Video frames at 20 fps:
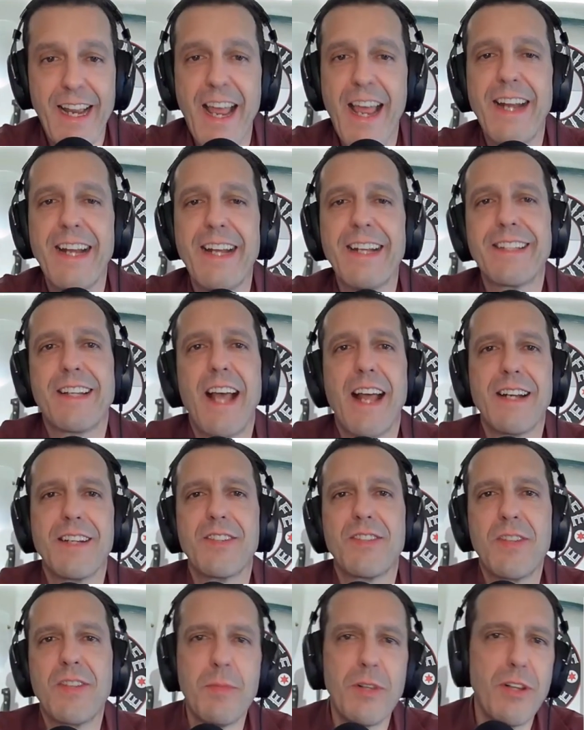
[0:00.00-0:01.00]
And it's got a
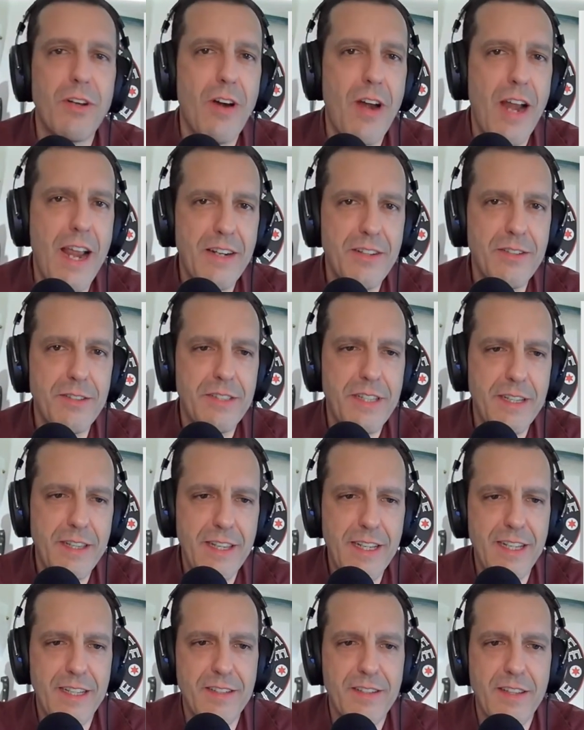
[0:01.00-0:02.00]
similar handle to
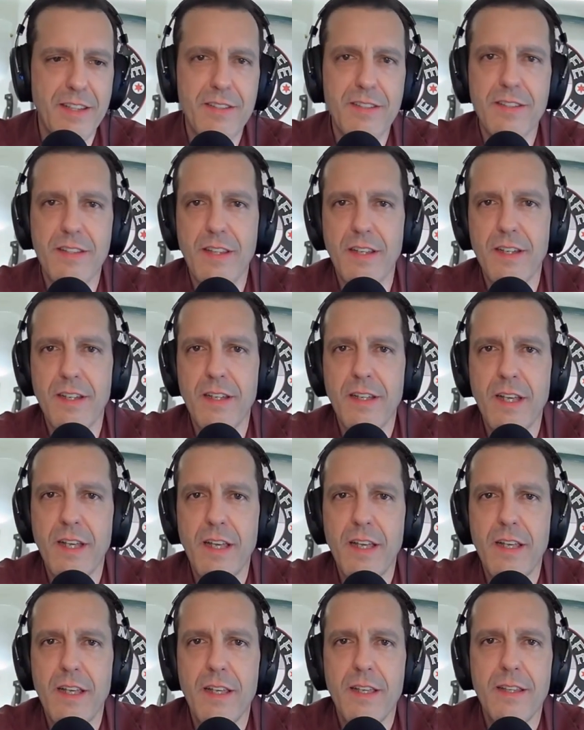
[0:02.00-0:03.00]
this. This
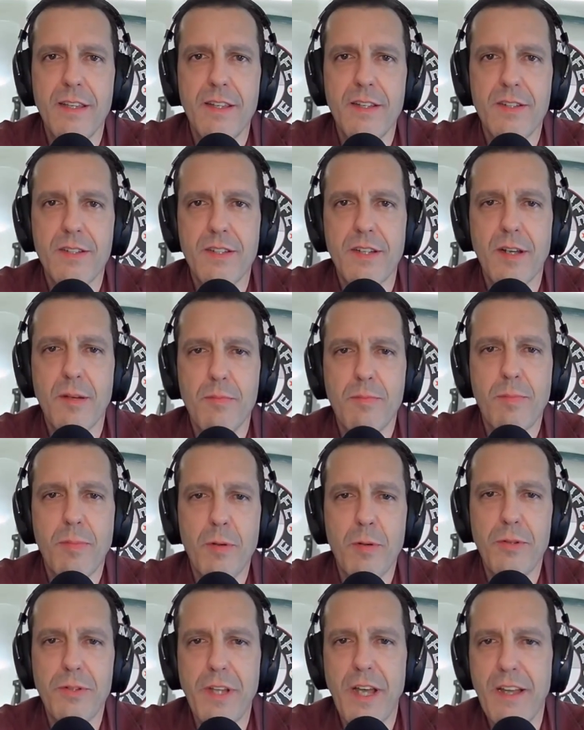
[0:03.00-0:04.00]

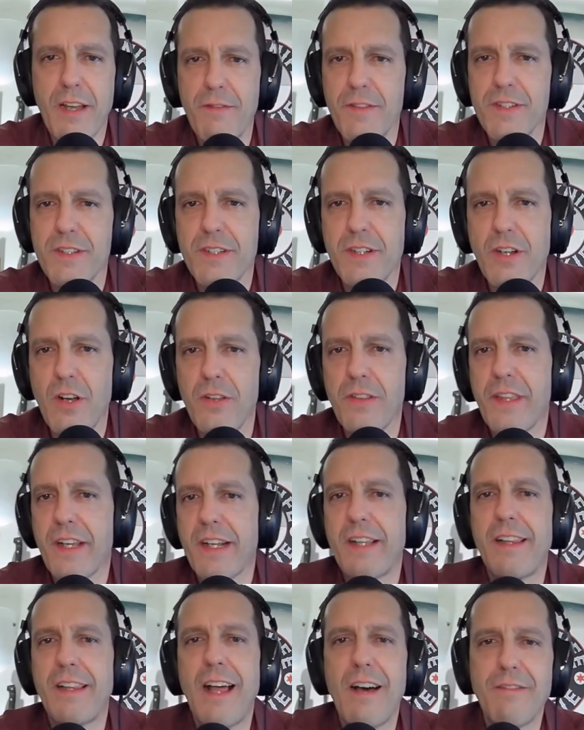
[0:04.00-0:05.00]
purple knife is called the
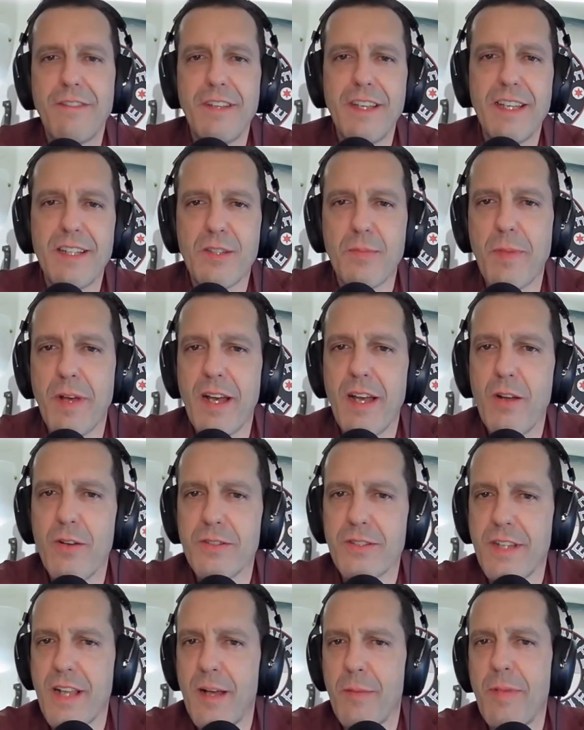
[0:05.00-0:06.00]
Clavi. It's by Oh
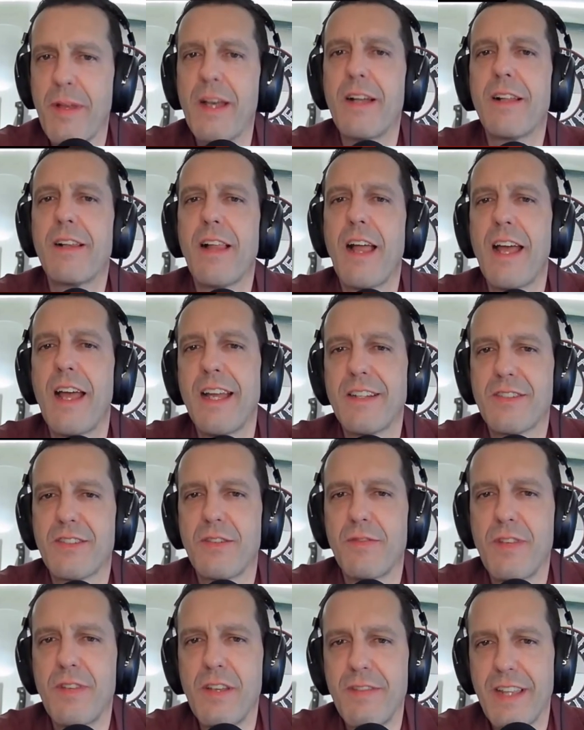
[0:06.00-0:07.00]
Stop Hell and
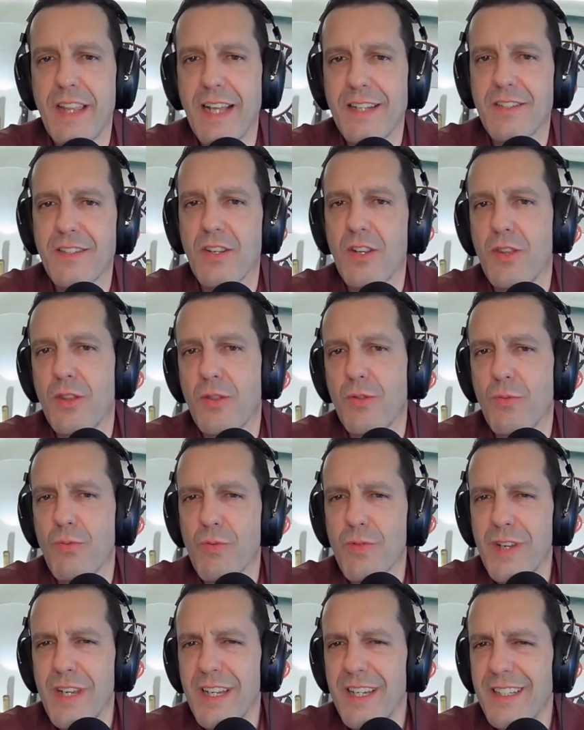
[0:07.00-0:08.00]
Civivi. That's a
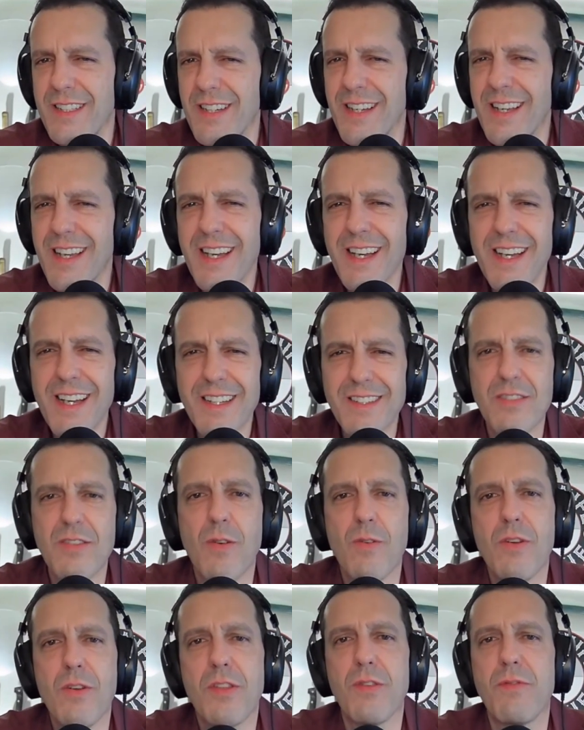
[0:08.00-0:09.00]
3, just
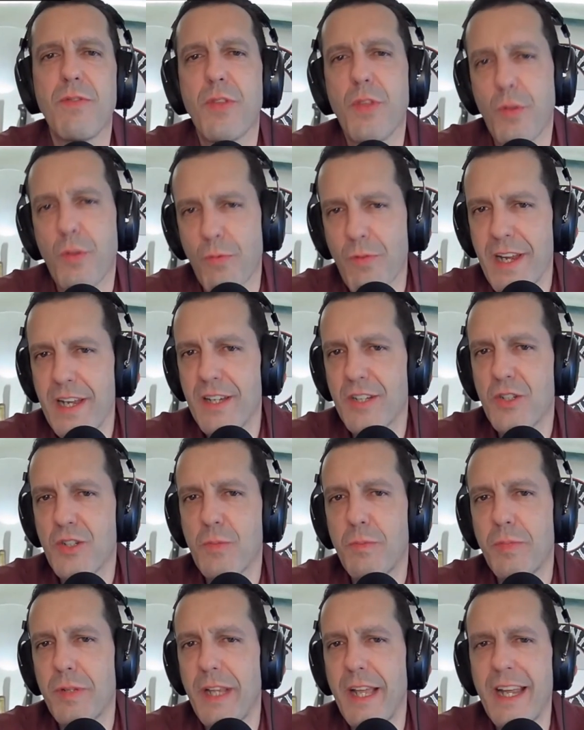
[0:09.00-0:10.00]
north of
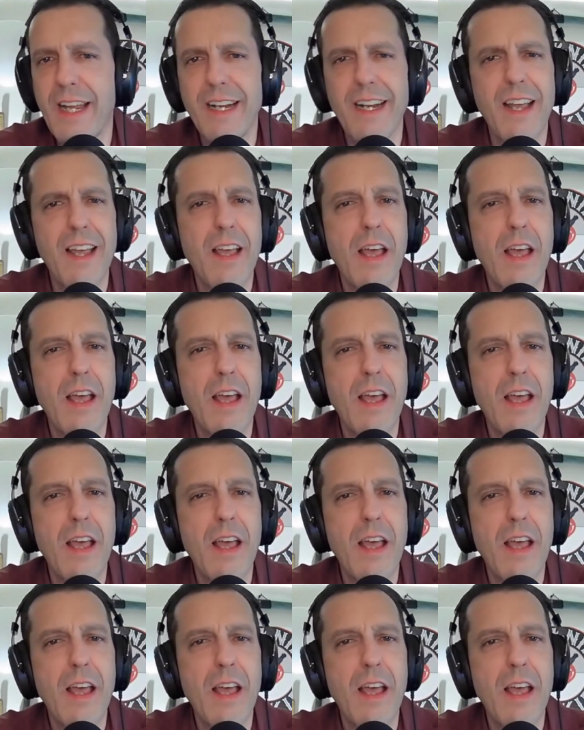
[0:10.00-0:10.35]
3-inch blade.